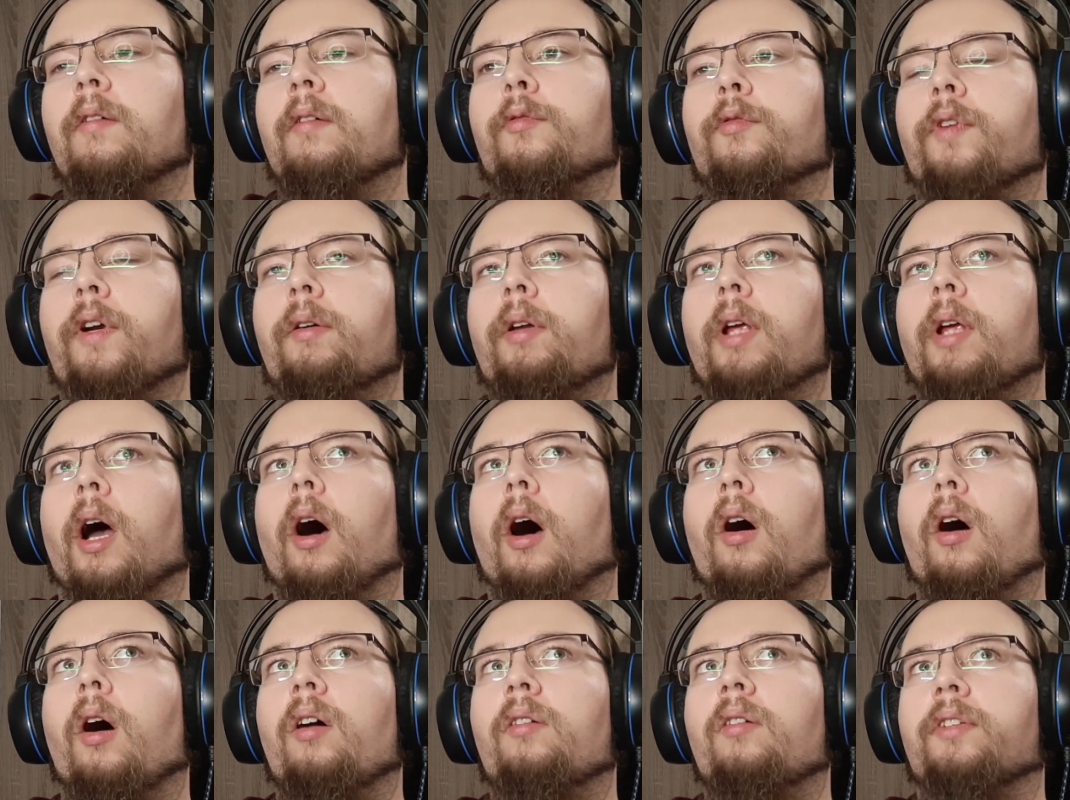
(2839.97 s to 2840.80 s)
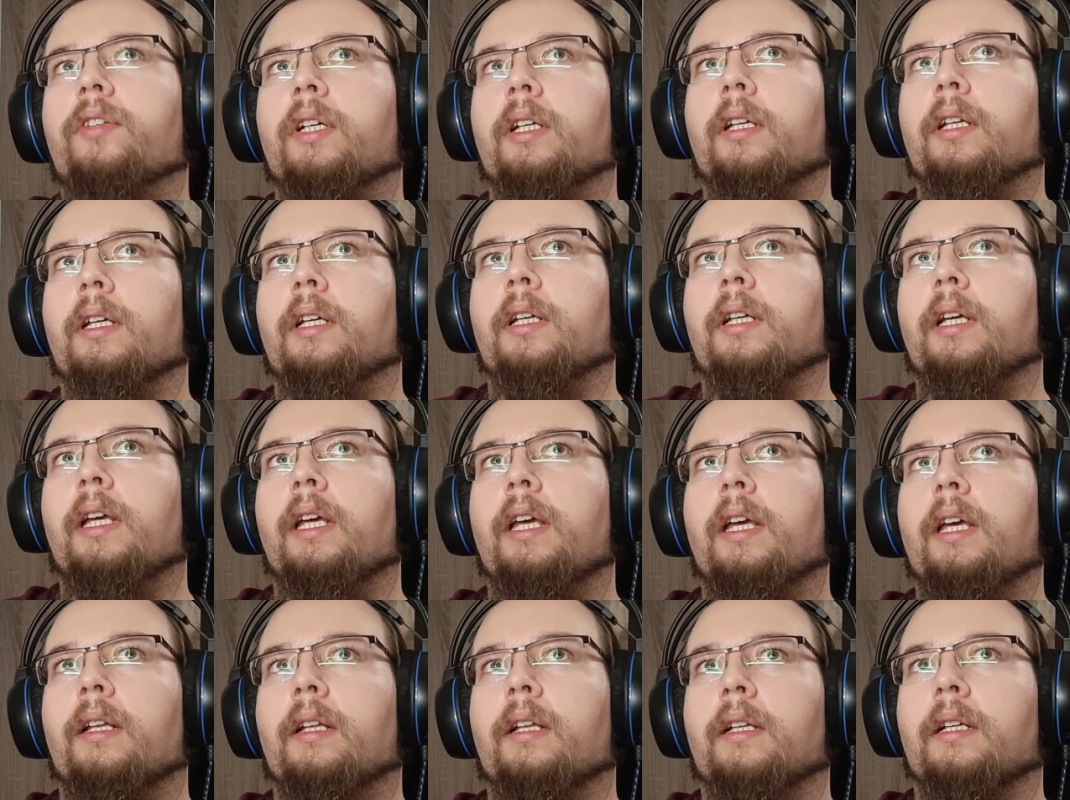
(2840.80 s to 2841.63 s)
Very often
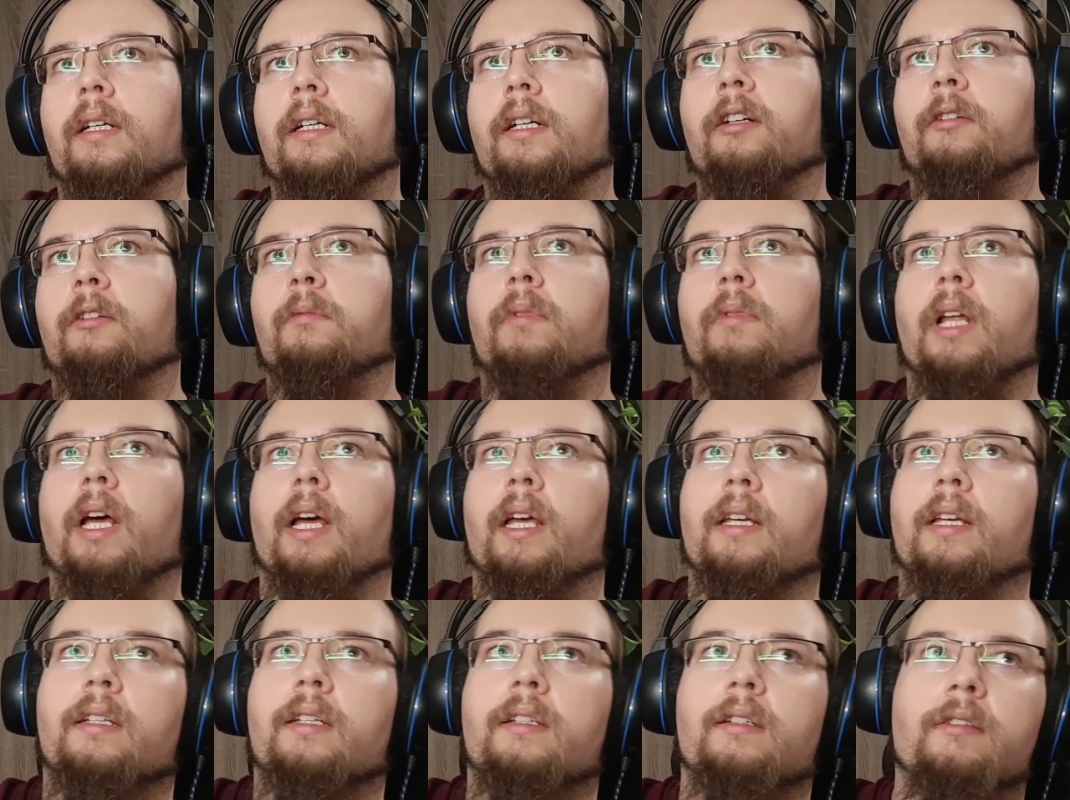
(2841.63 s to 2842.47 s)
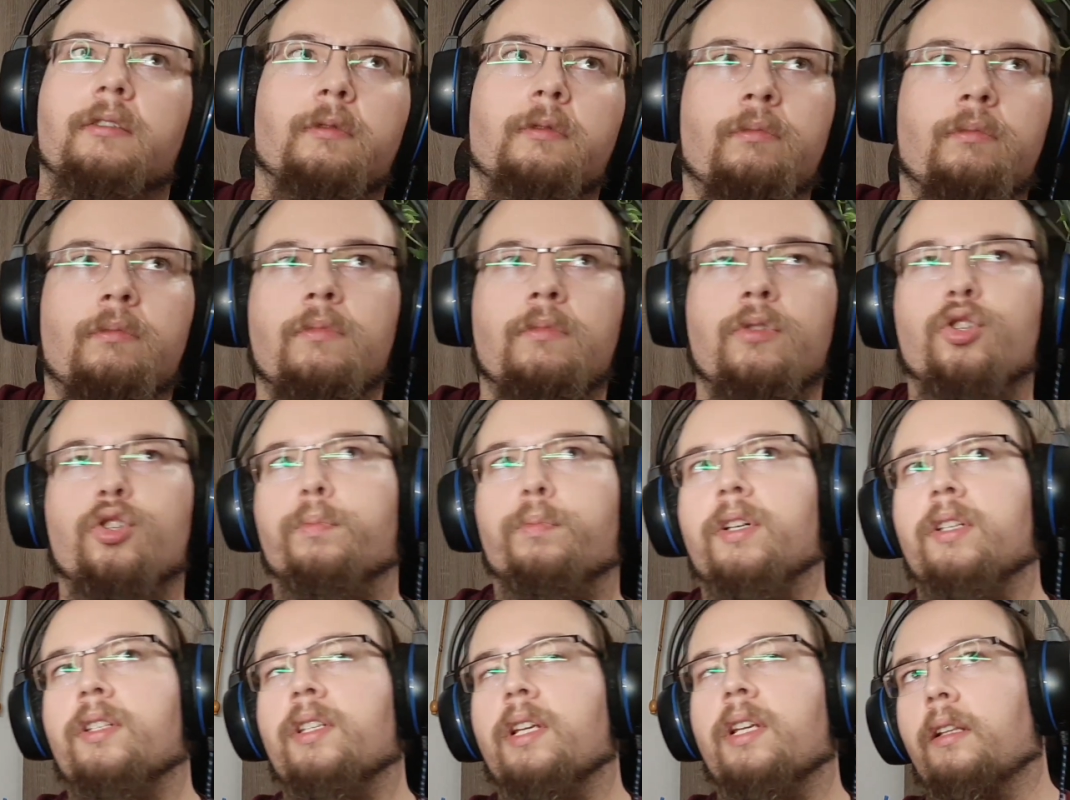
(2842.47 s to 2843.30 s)
in like
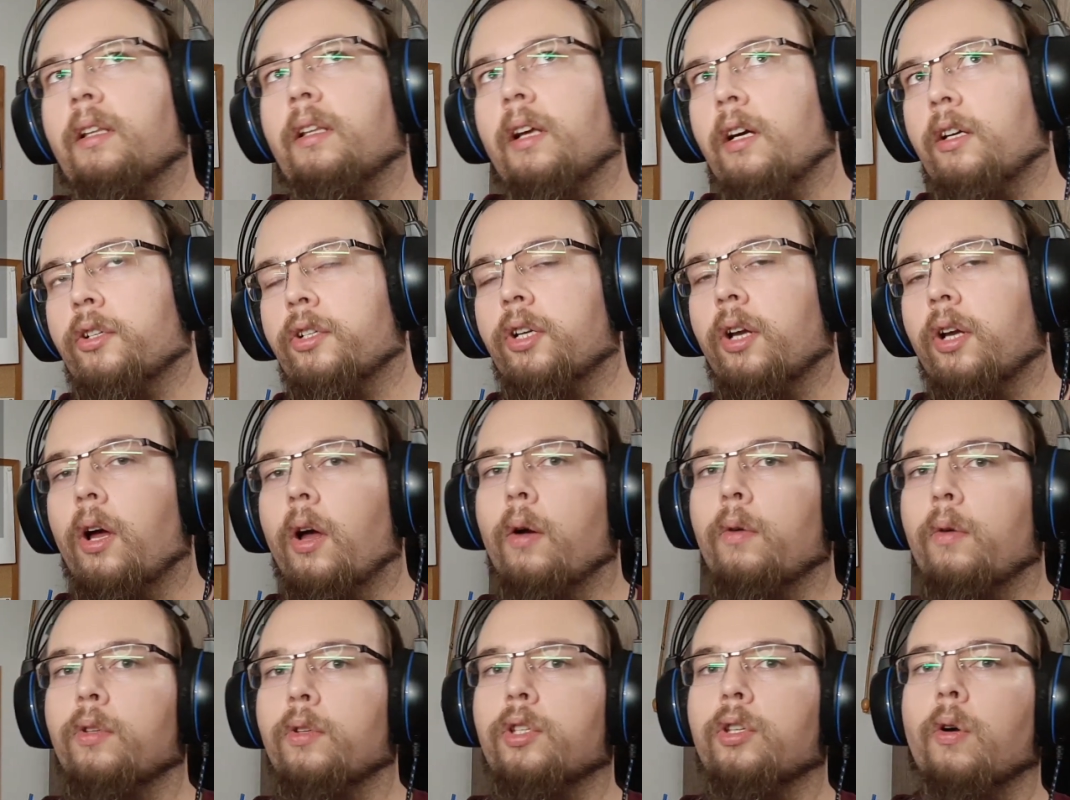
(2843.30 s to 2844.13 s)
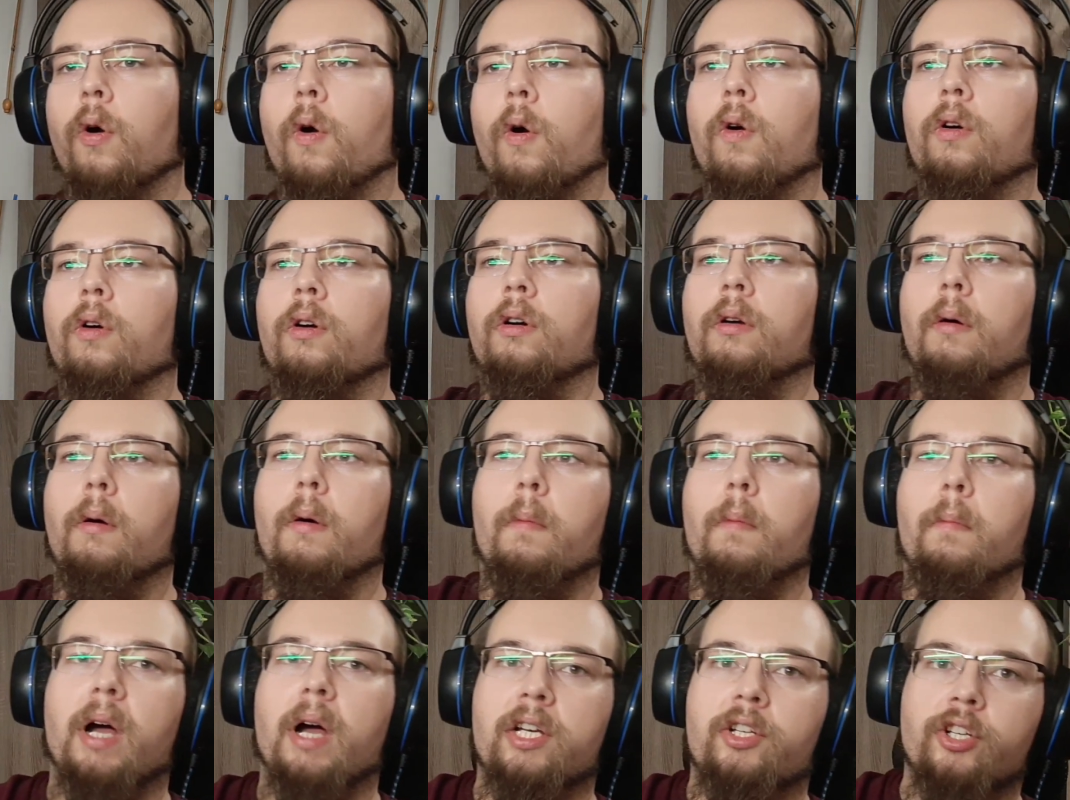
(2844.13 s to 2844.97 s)
Super Sentai shows
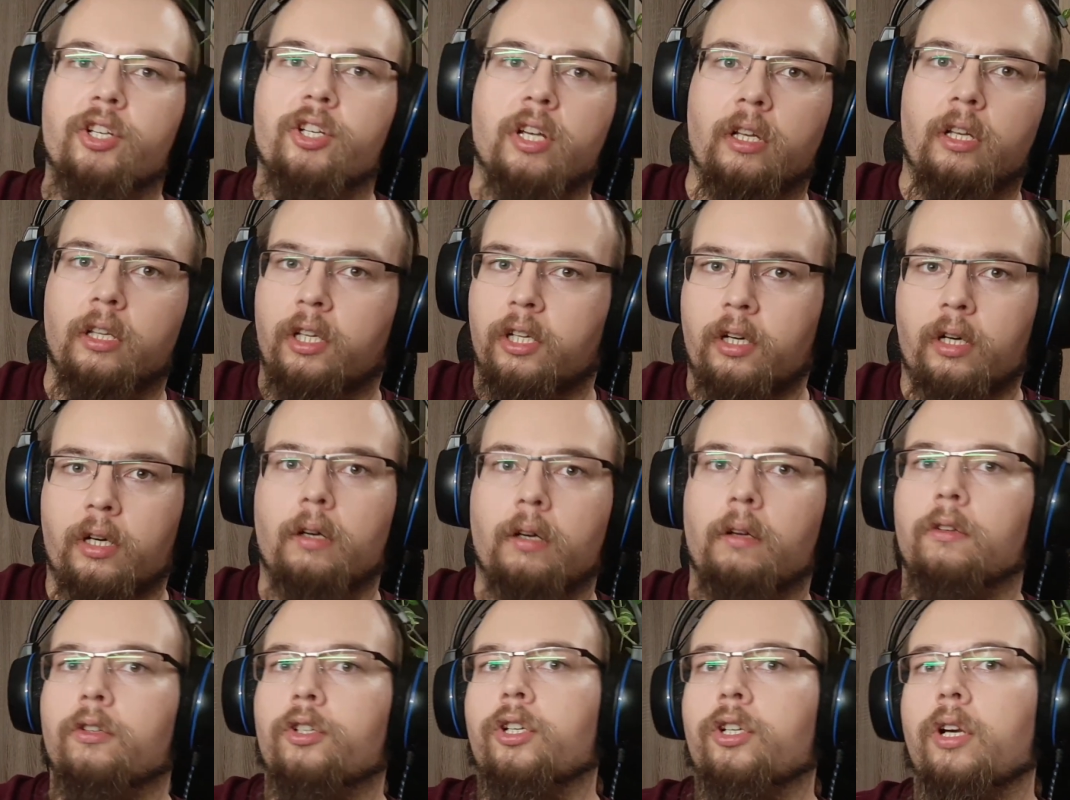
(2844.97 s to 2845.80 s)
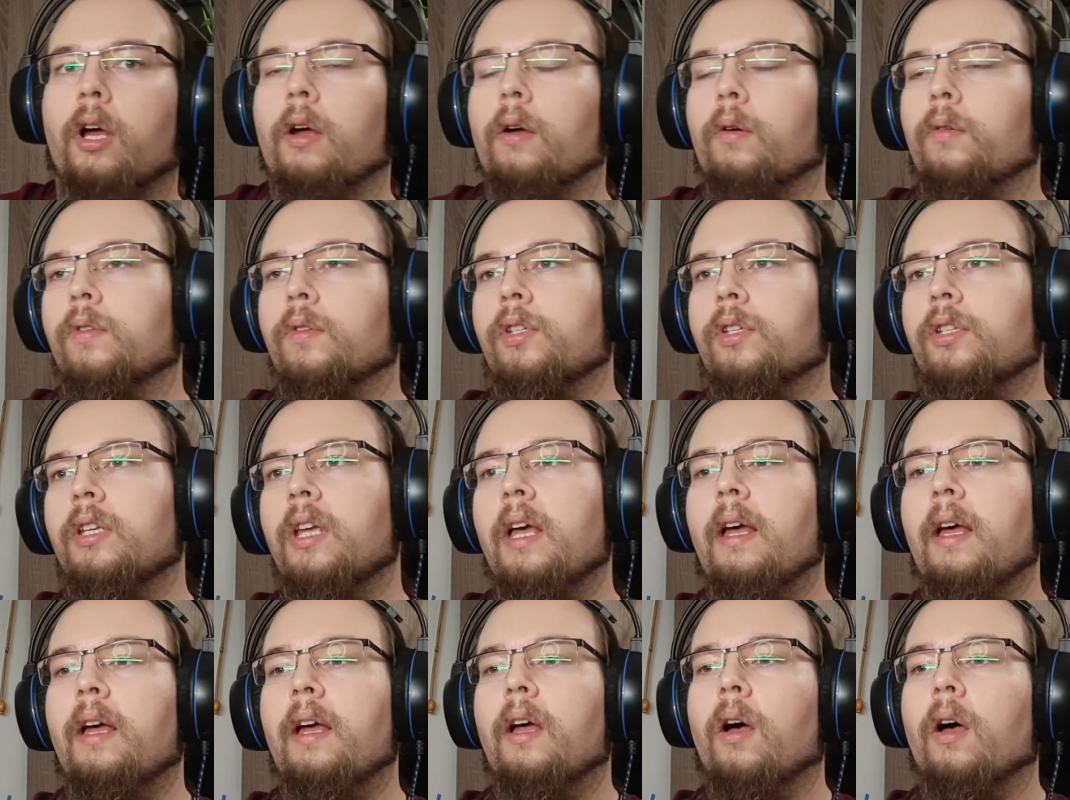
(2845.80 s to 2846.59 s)
or Magical Girl shows